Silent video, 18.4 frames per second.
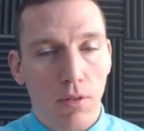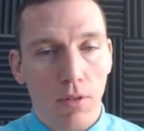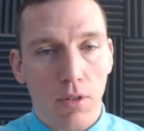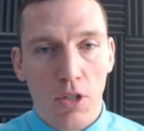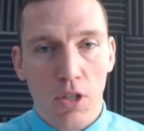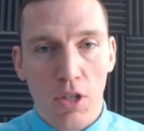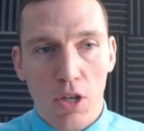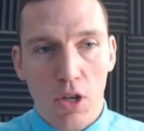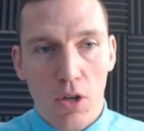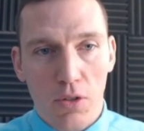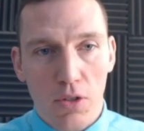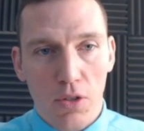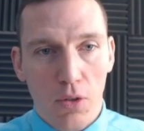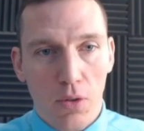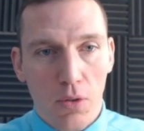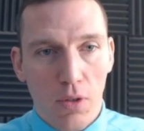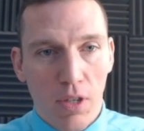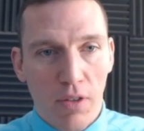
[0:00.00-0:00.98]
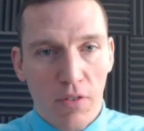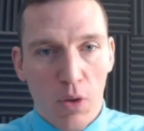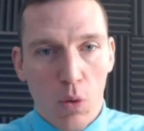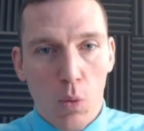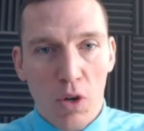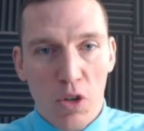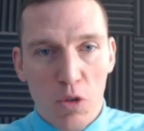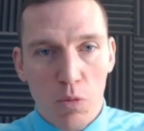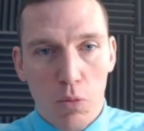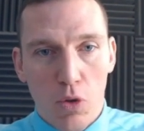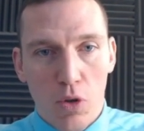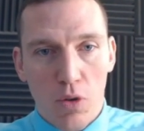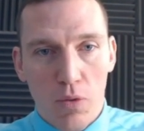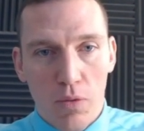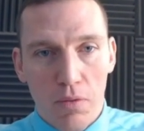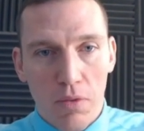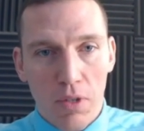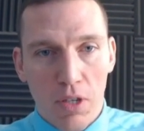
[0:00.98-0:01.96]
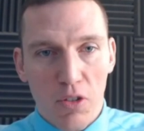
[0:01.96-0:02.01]
you can go to you want to explore
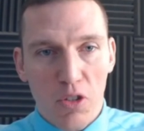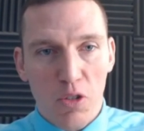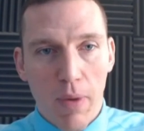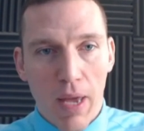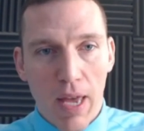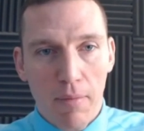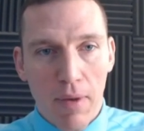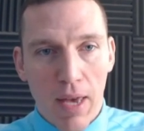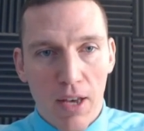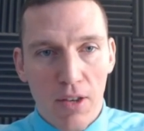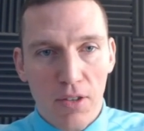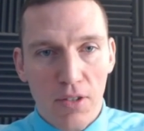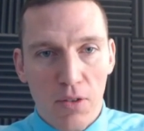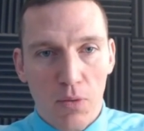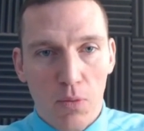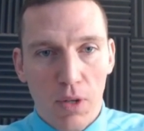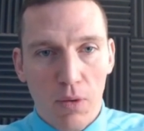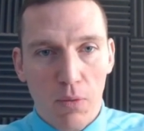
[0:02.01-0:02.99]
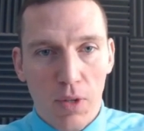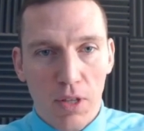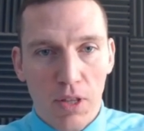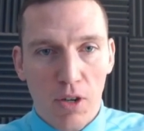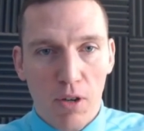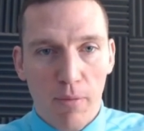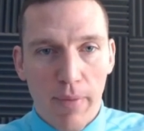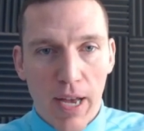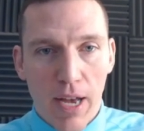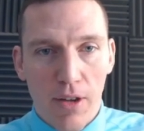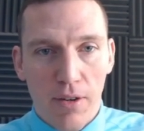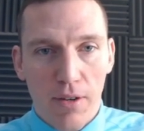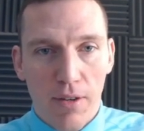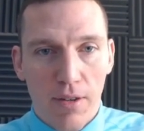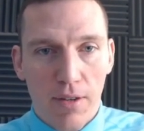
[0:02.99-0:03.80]
you know Spamhaus and what what they're about